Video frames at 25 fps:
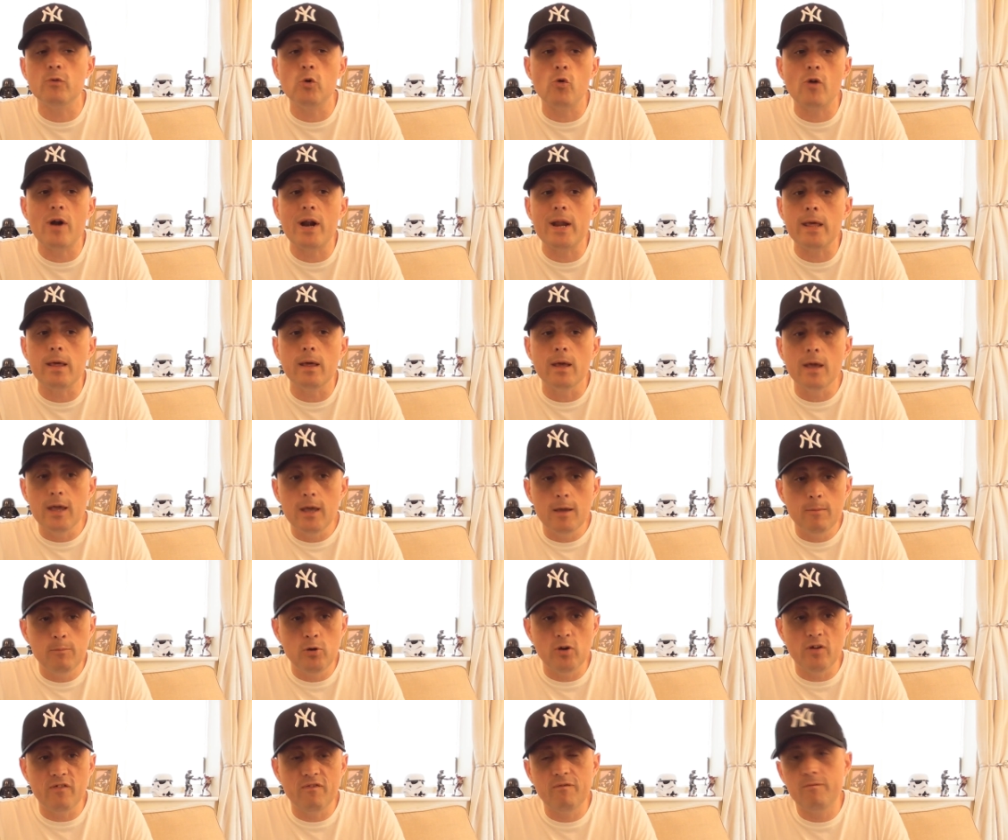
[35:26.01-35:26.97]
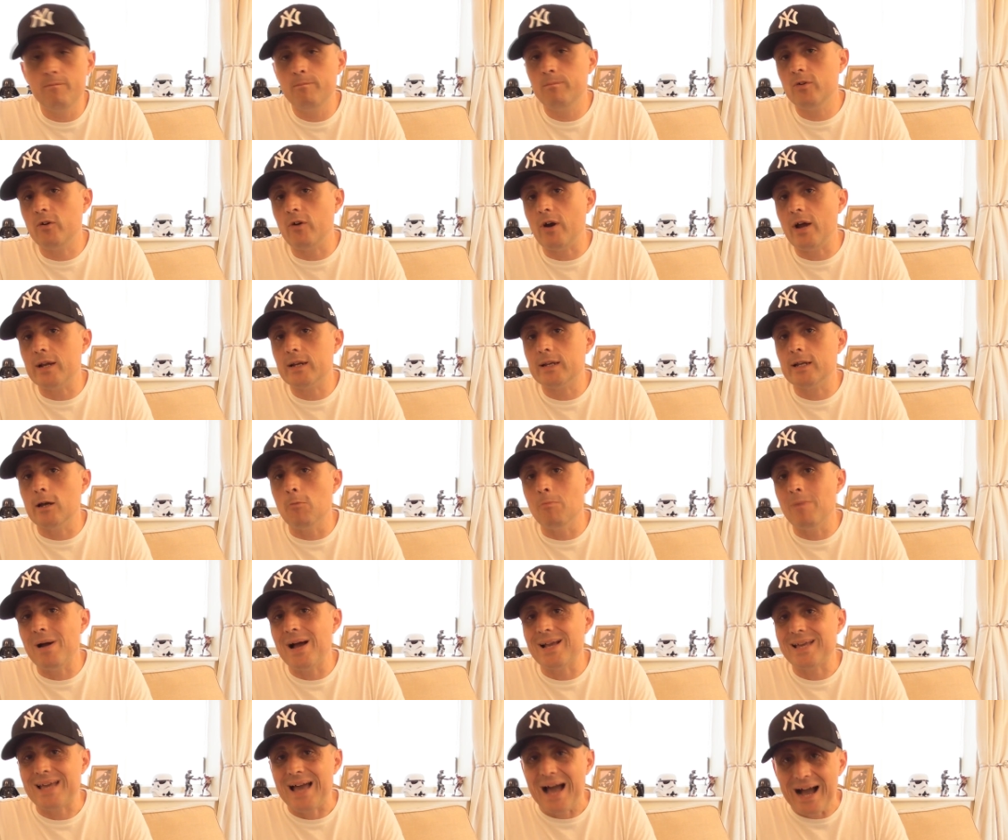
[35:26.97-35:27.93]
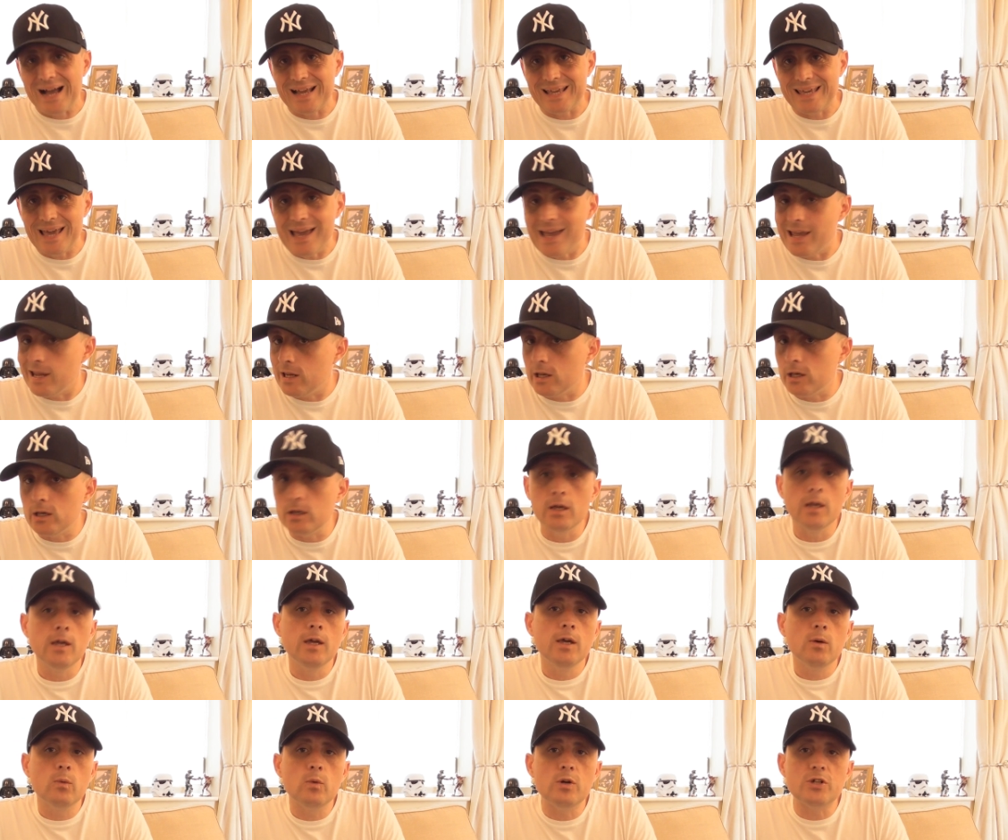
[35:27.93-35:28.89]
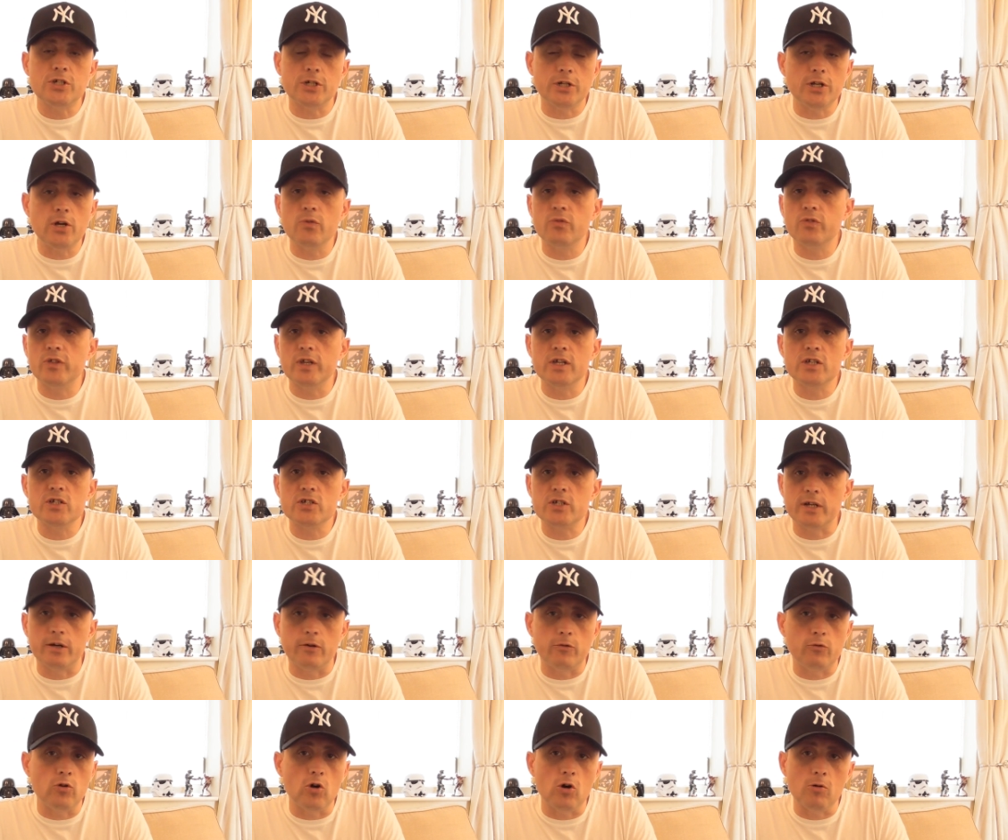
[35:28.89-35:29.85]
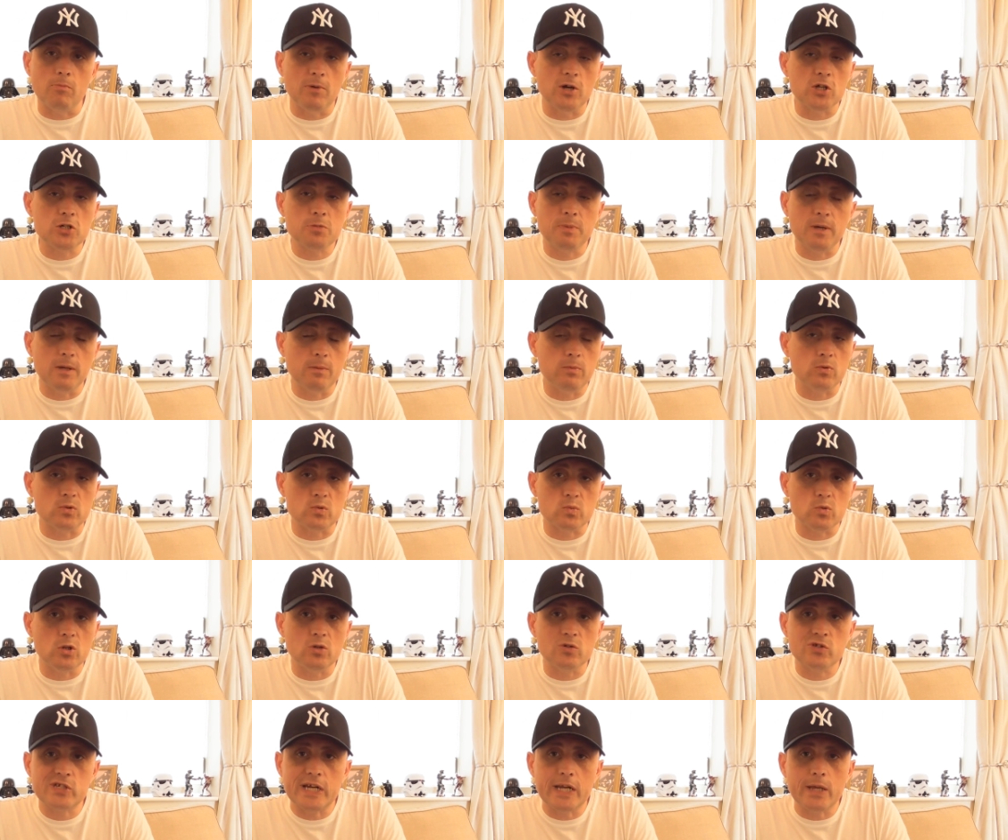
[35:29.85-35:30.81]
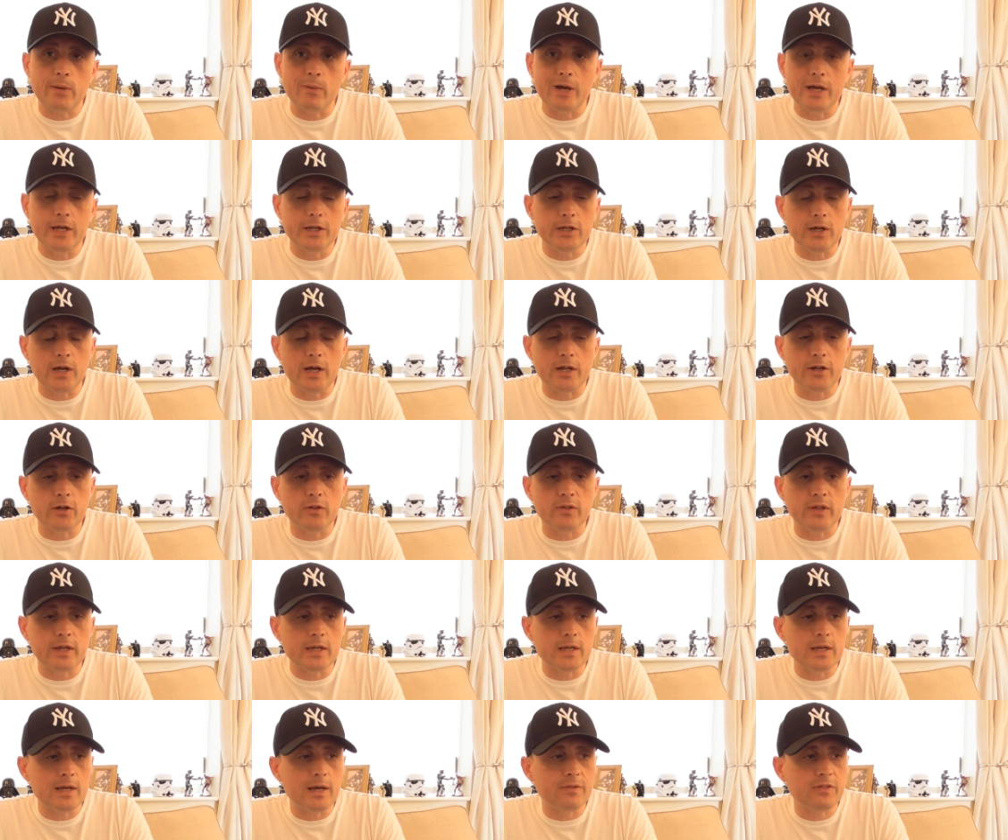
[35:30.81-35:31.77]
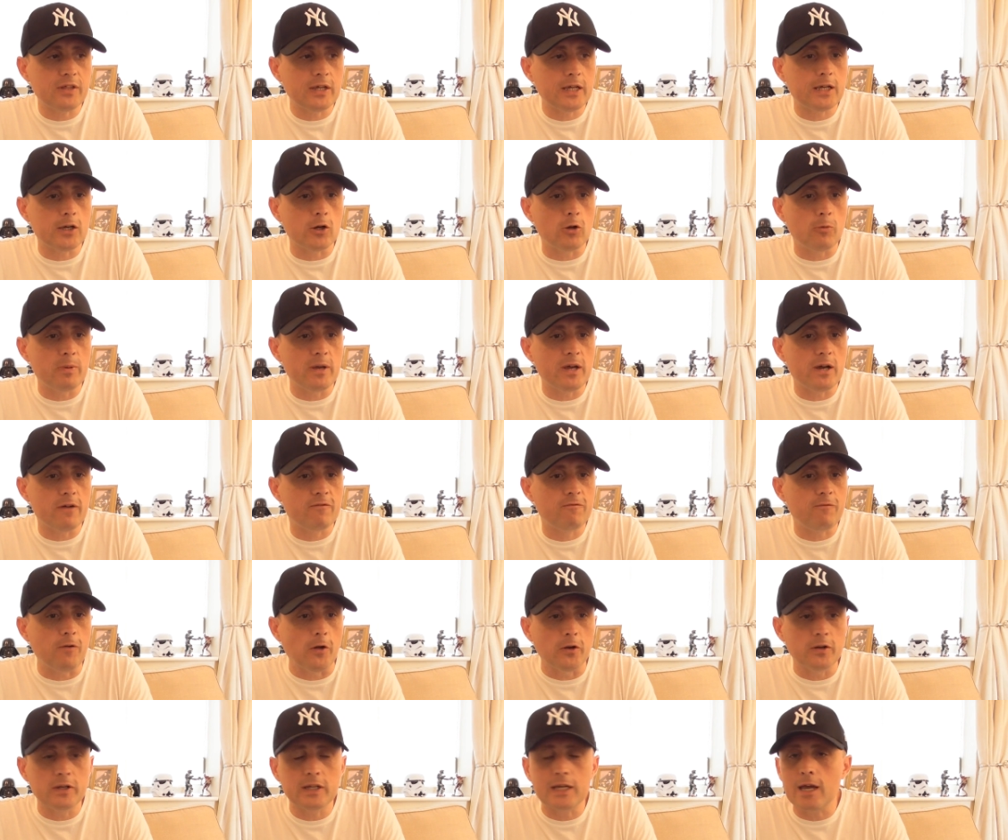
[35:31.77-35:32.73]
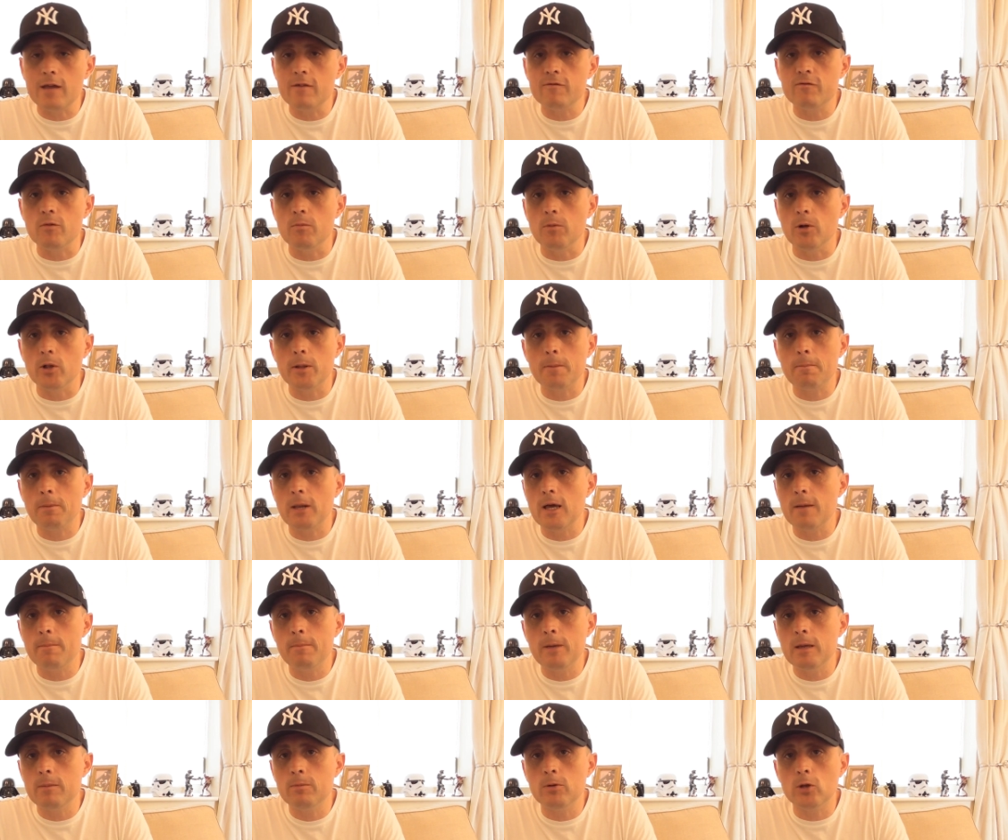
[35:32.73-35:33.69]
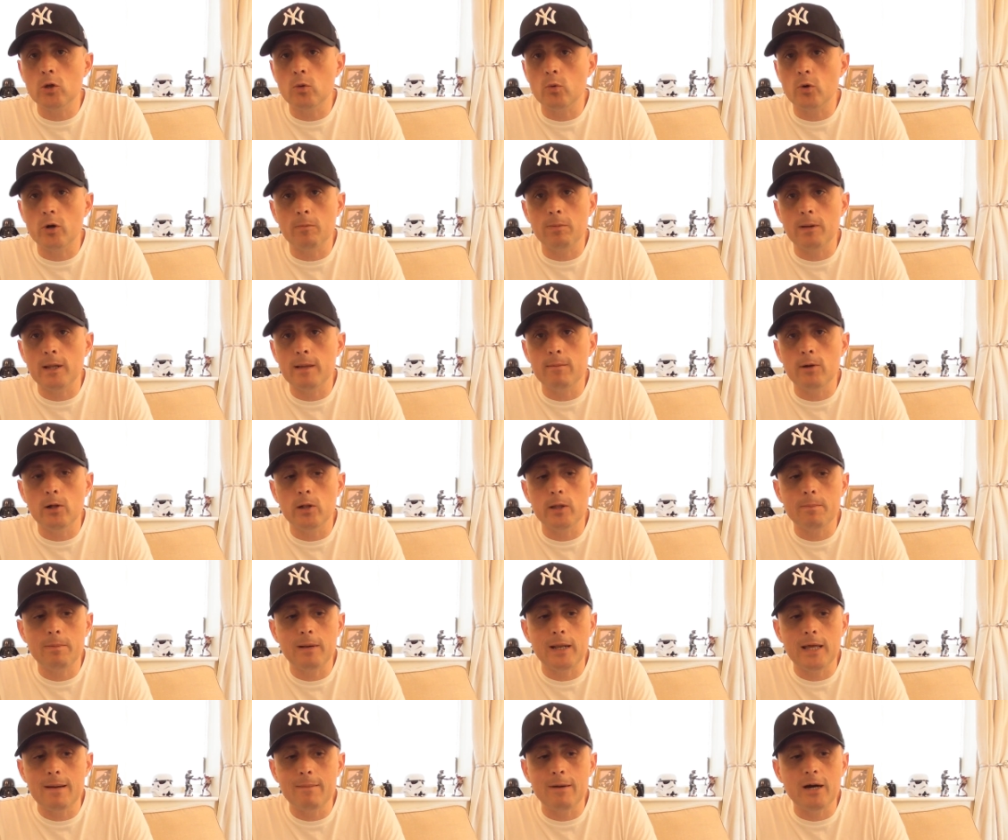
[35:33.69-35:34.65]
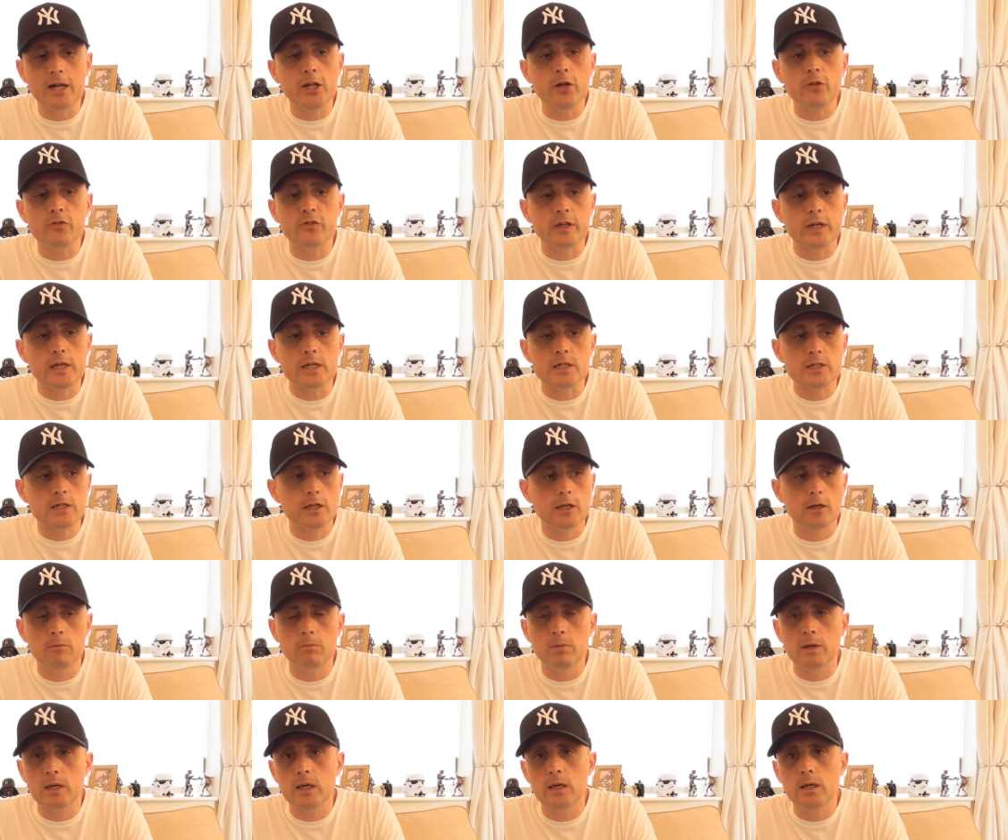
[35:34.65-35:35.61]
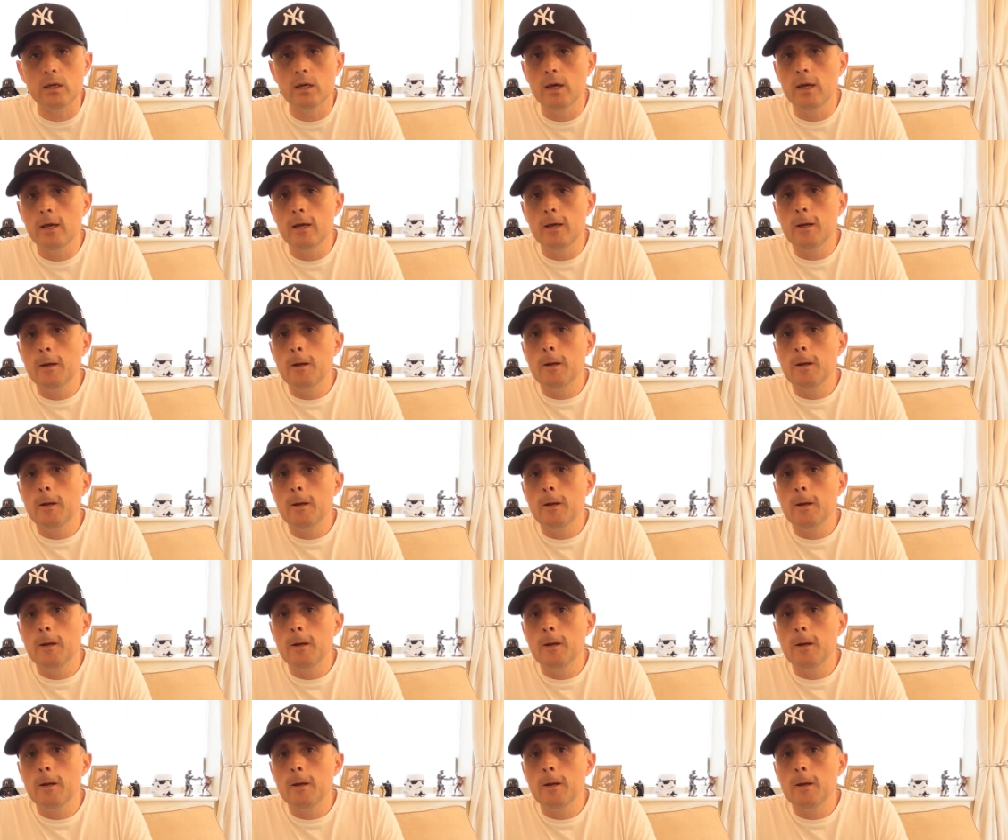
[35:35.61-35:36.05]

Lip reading: They've already put Crackdown back again, which I don't think is going to rock much people's worlds anyway. I don't think it. I think it'll be a fun game for multiplayer people who want to play multiplayer, but I don't think it's going to be.